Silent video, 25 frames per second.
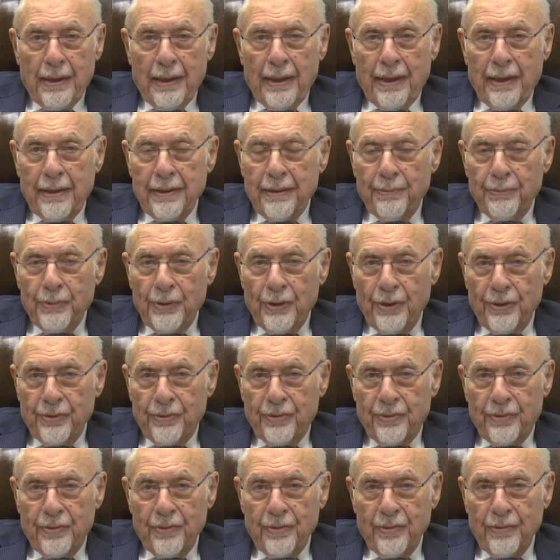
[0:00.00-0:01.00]
I am
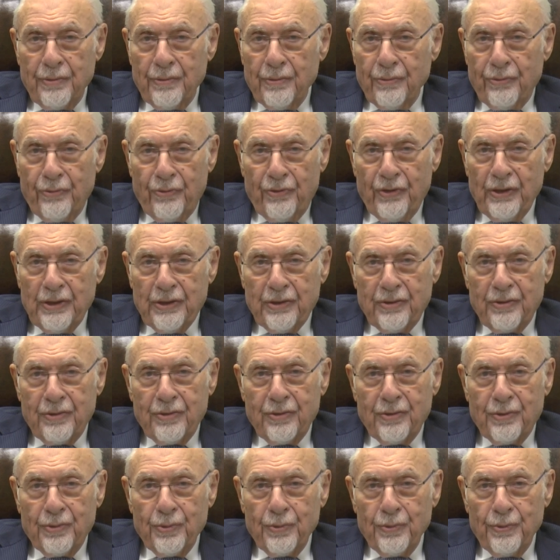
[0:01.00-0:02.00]
not fit
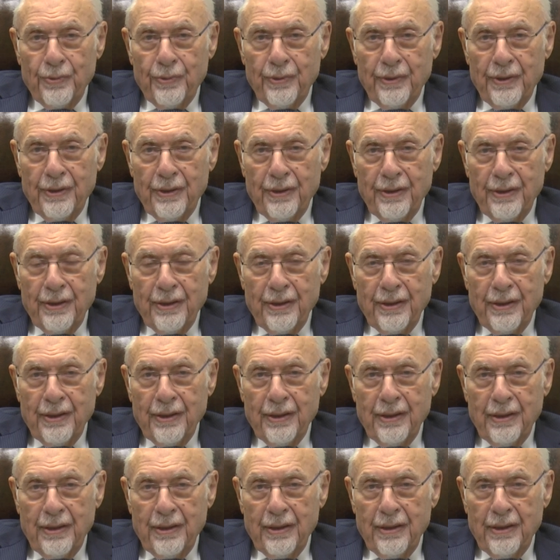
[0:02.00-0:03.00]
to
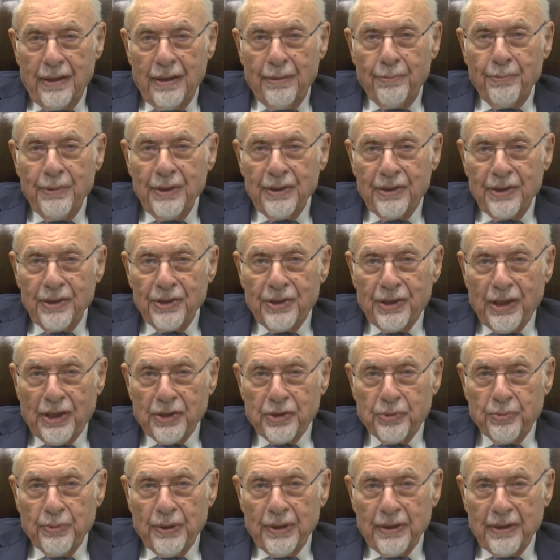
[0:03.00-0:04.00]
emit a
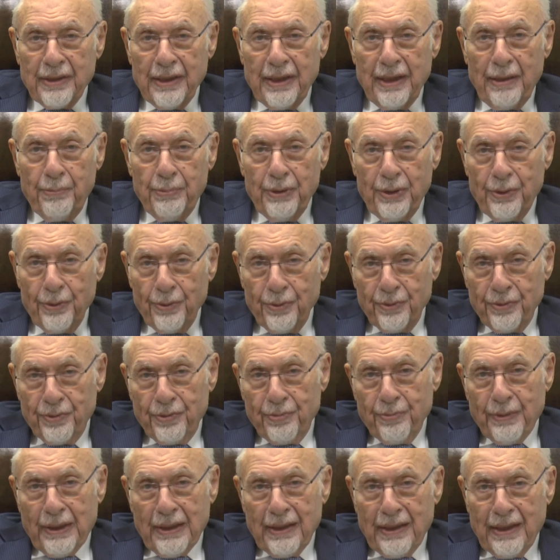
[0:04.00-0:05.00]
judgment, A,
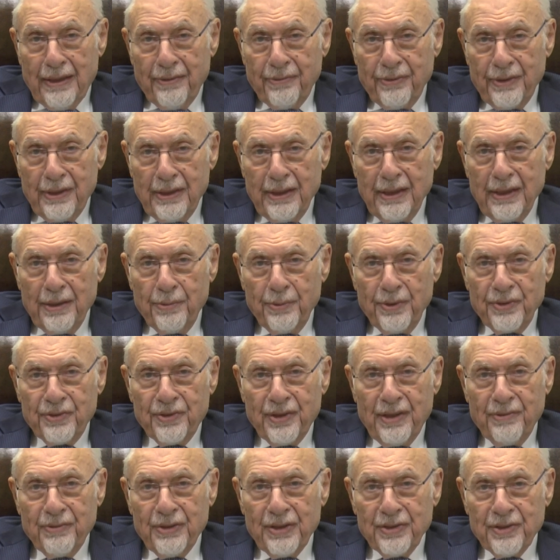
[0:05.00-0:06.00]
because my life clearly was
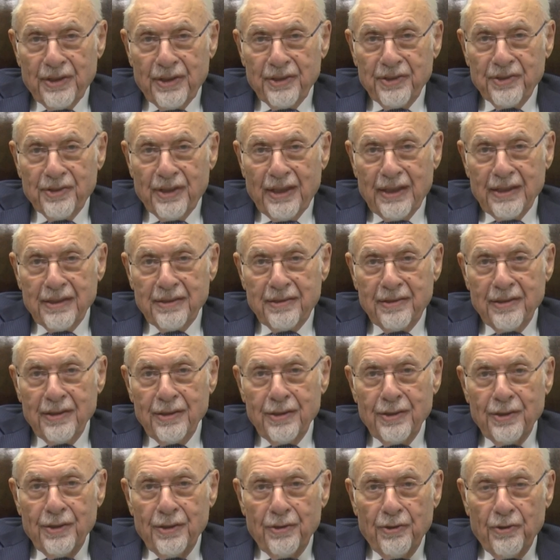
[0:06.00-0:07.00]
saved as a result
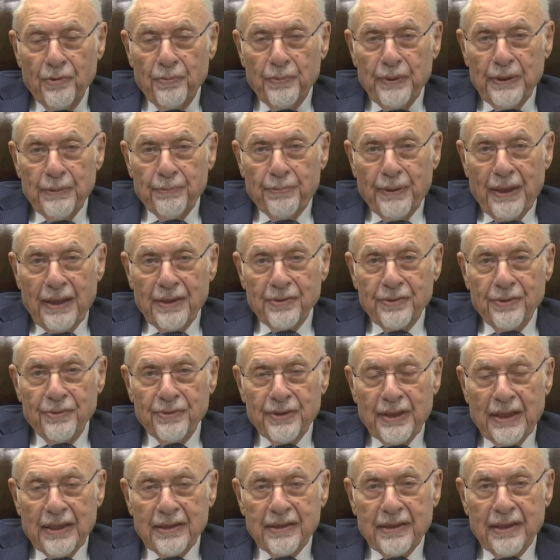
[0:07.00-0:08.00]
of being part
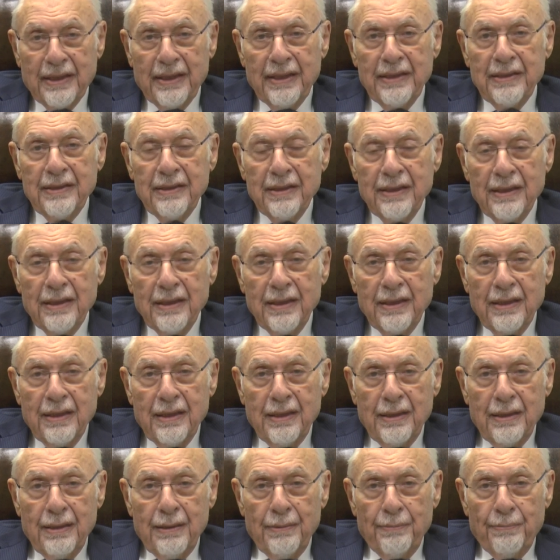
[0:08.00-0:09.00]
of that train,
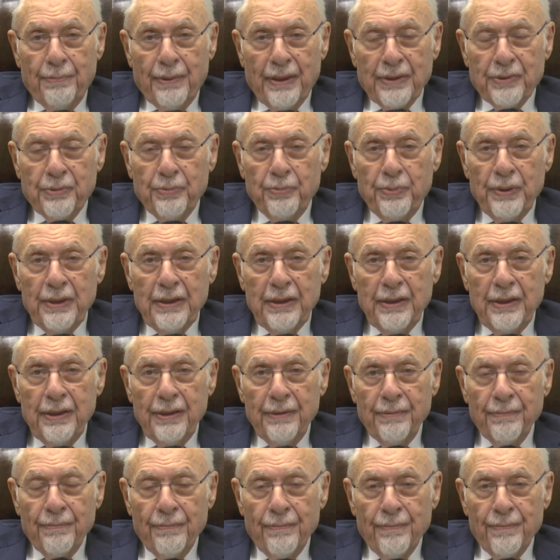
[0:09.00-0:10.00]
but
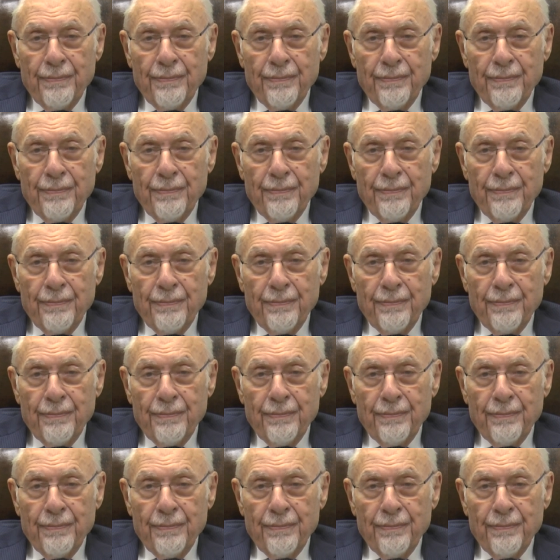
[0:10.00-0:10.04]
B,